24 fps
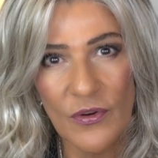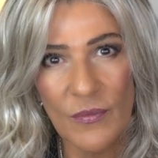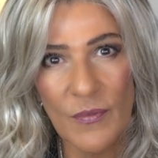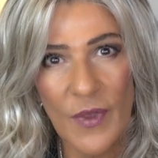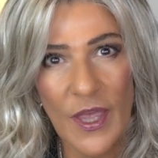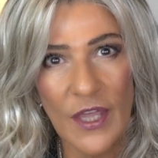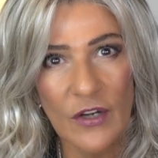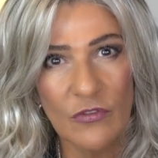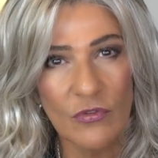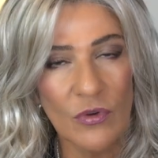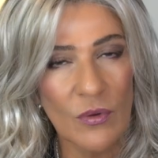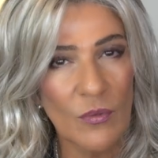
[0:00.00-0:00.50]
from
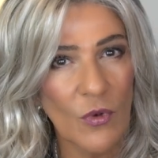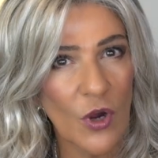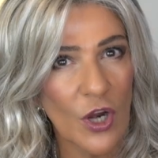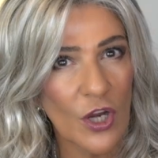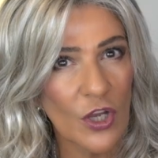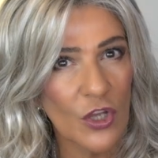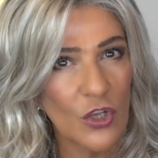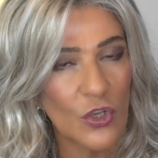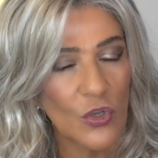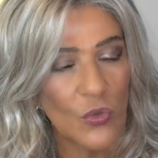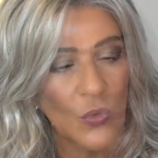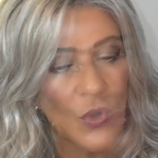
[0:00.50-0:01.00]
Henry
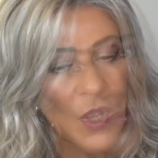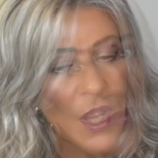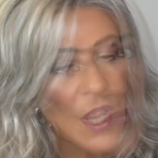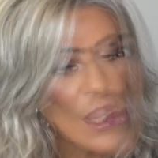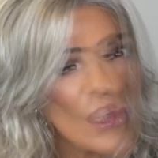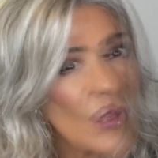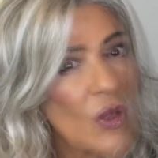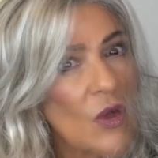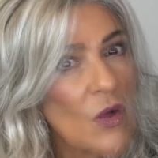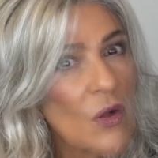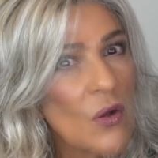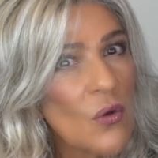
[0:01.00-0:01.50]
Margu.
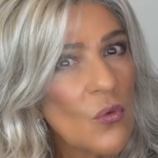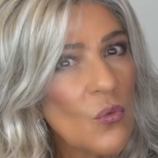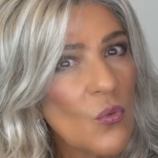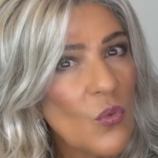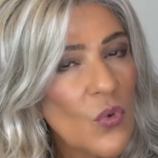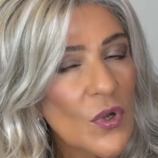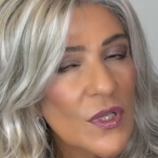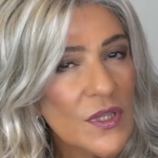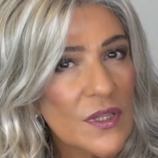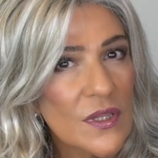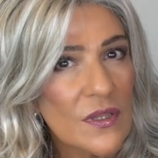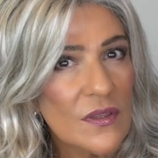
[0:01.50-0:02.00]

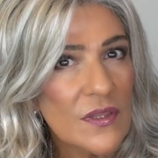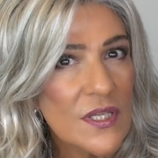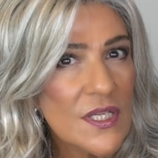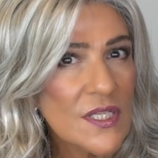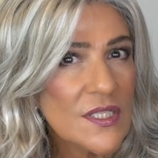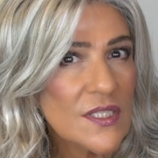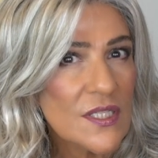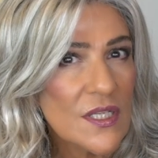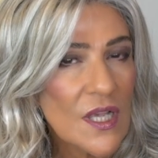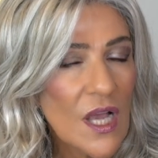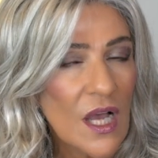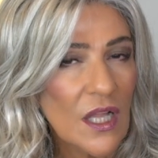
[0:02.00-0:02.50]
With
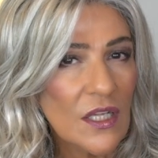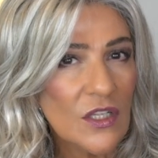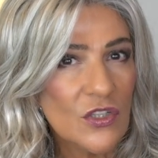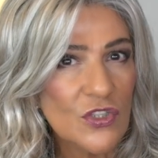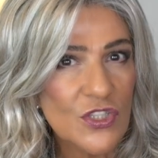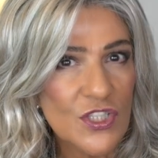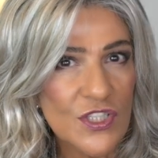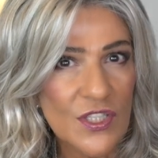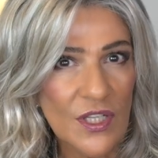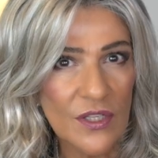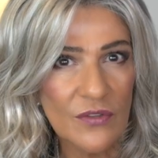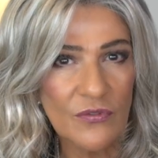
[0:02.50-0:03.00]
this color
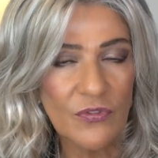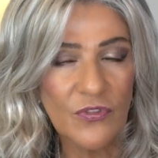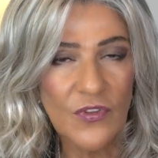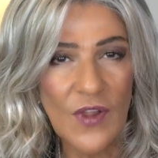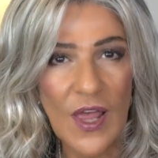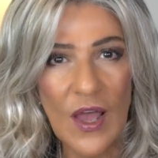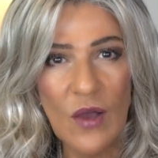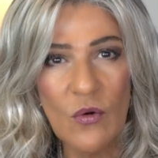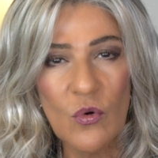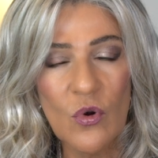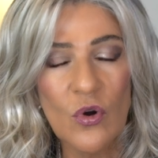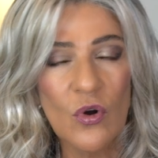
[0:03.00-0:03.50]

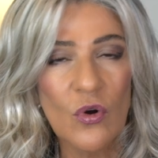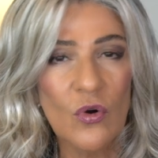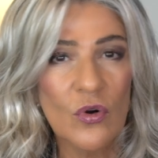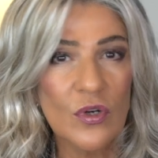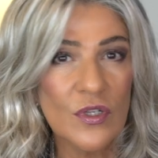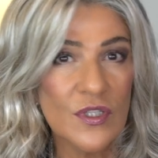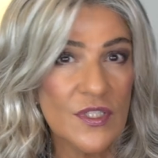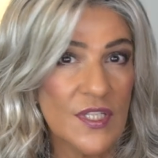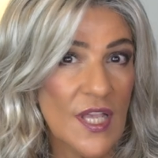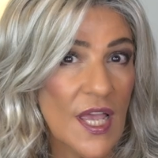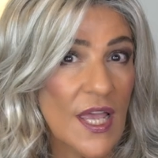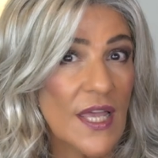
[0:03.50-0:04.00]
Sunflower
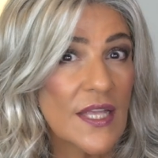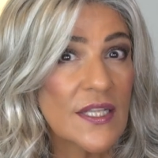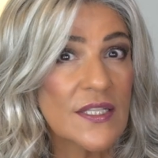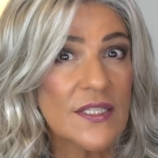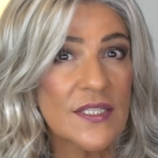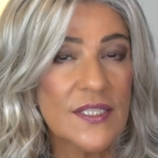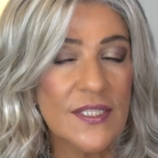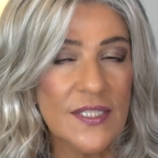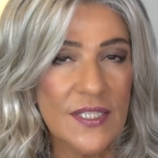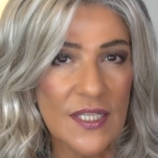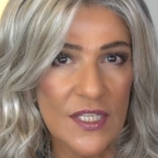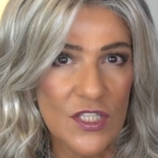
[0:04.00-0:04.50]
or
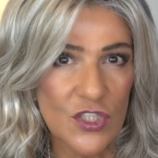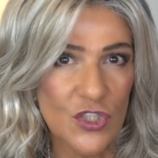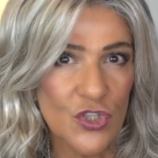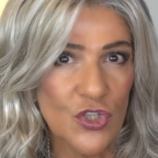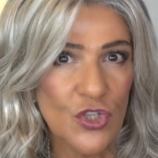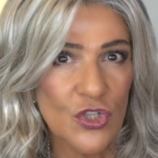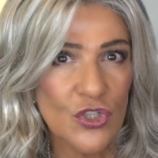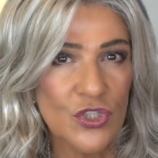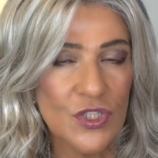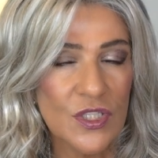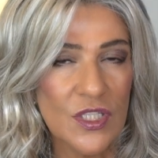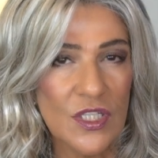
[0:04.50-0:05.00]

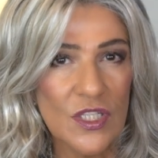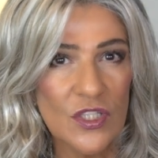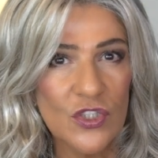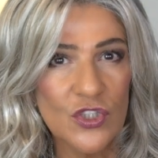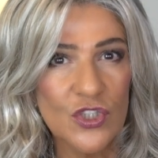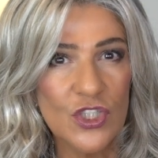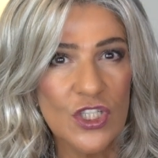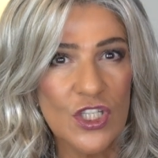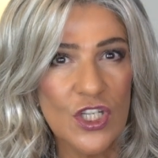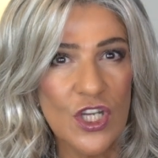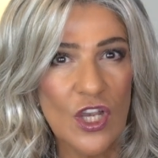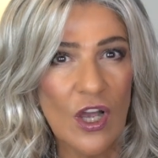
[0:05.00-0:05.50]

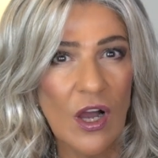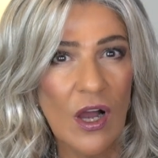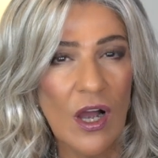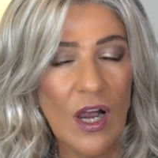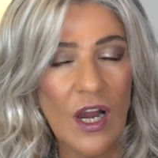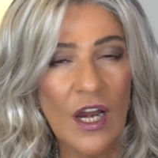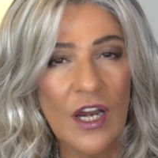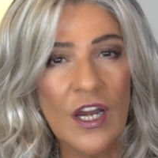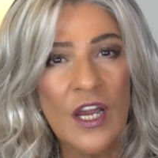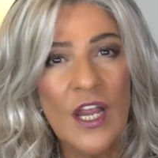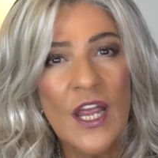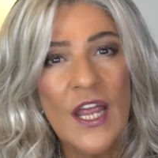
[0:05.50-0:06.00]

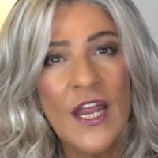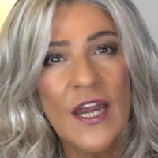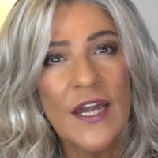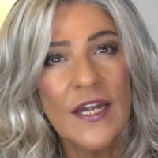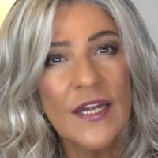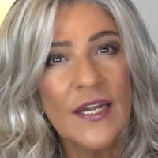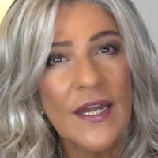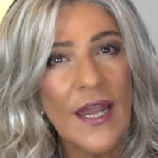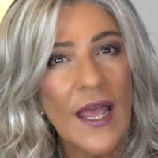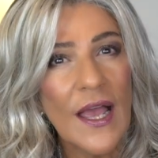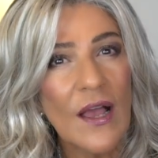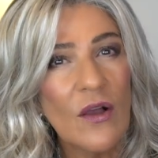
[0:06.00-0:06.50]
10613GR,
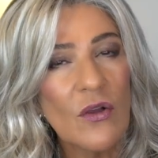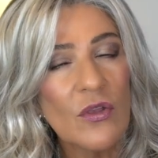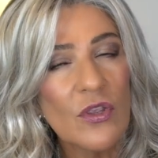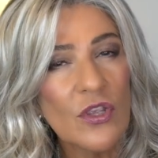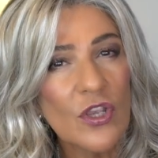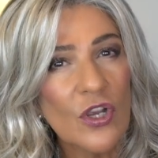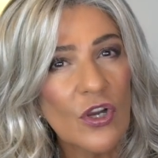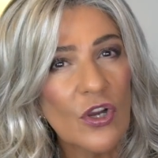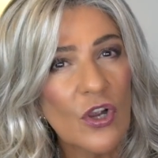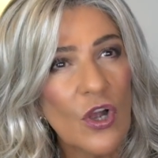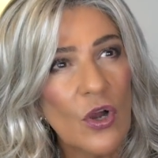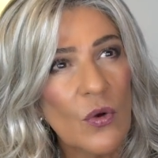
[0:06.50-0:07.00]
now
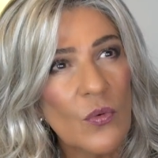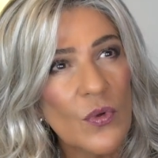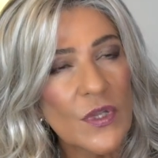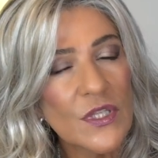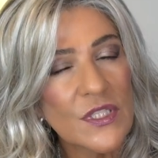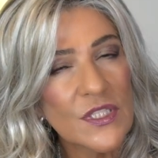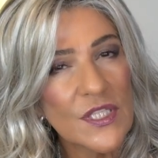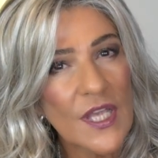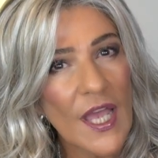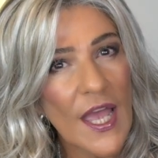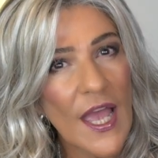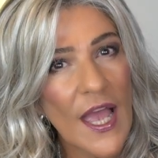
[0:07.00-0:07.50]
you're going
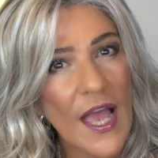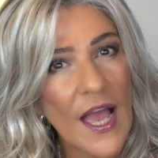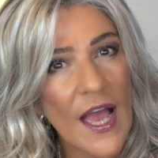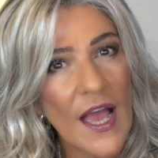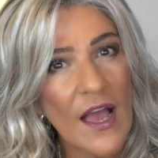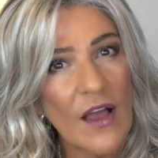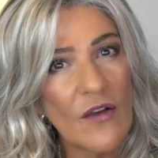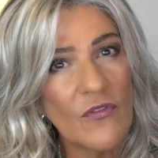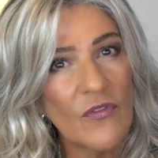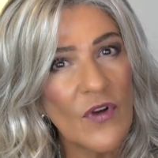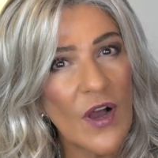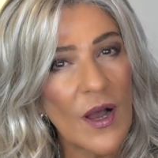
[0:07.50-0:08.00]
to
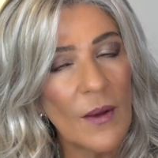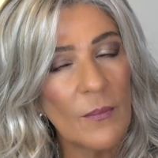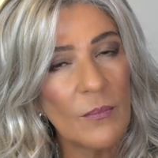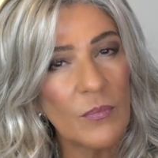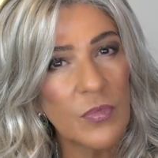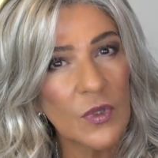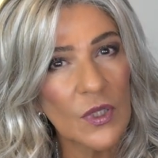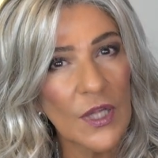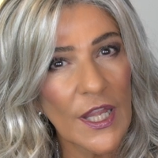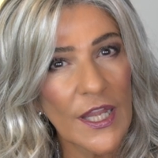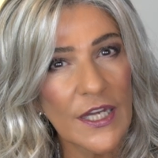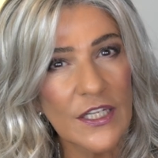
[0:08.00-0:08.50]
have a
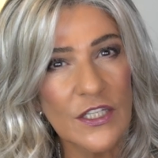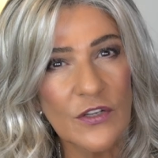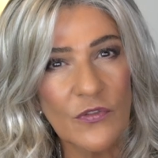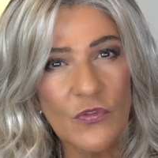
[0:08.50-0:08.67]
blend.